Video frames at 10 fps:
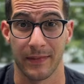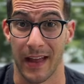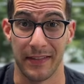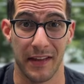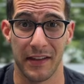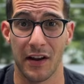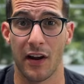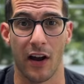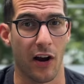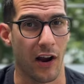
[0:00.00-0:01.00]
And there they
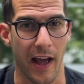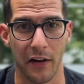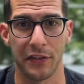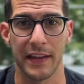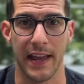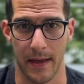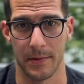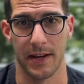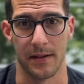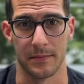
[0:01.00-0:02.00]
are, our healthy
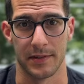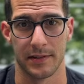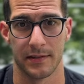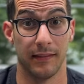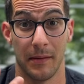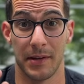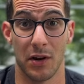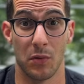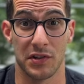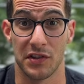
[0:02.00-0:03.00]
M&Ms. Let me
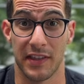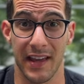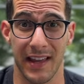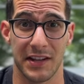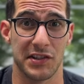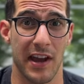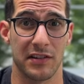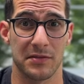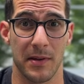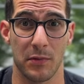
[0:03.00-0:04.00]
know what you think and
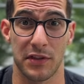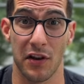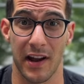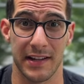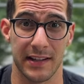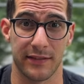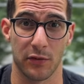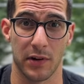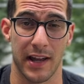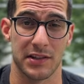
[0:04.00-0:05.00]
challenge me with your ideas
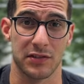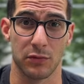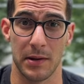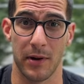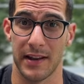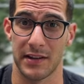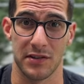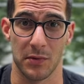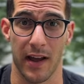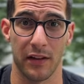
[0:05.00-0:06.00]
for what I should rebrand
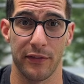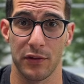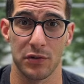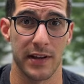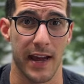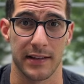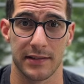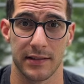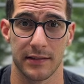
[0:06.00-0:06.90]
into a health food next.